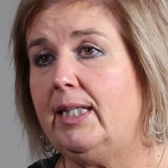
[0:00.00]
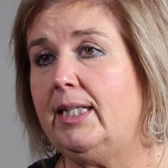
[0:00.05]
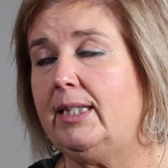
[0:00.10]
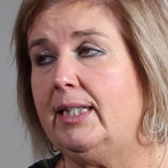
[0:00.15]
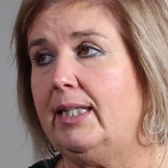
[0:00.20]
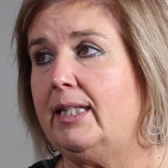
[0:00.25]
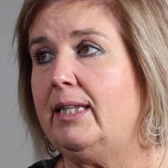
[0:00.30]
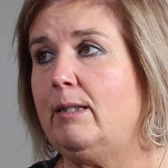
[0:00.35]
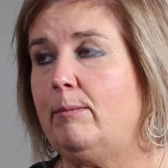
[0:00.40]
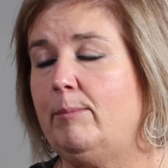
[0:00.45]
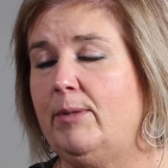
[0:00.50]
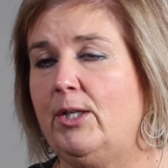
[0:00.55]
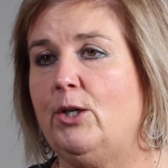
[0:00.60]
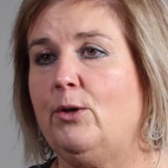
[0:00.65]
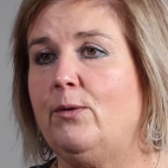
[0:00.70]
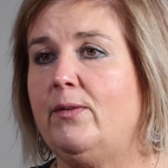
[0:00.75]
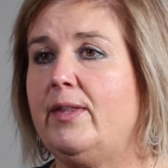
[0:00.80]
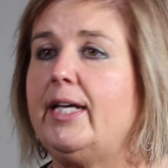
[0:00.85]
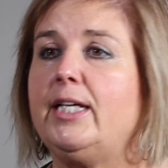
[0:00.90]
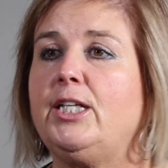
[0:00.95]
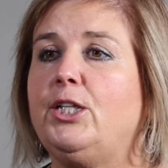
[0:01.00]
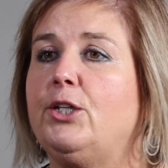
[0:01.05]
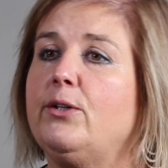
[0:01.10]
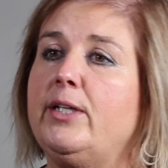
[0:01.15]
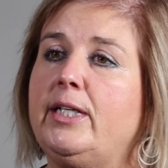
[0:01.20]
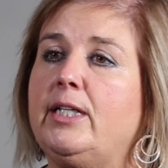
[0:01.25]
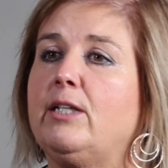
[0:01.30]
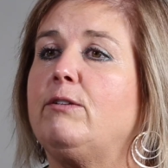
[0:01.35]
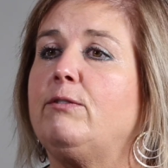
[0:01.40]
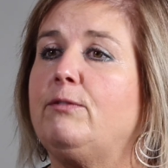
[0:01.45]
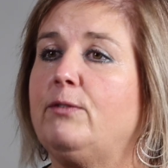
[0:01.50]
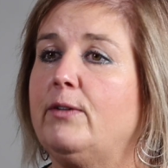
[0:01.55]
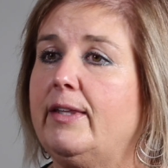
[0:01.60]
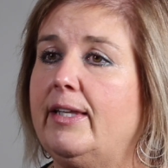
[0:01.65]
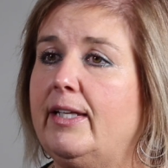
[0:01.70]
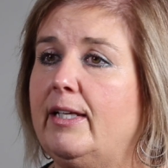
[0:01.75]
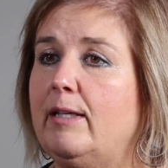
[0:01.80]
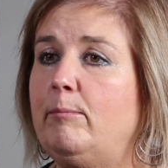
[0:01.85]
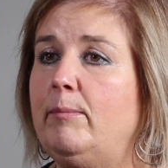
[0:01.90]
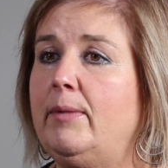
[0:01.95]
and let them know that you're here for
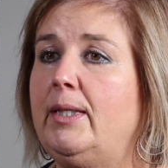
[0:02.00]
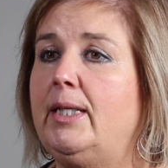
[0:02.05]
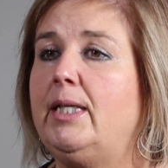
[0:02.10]
them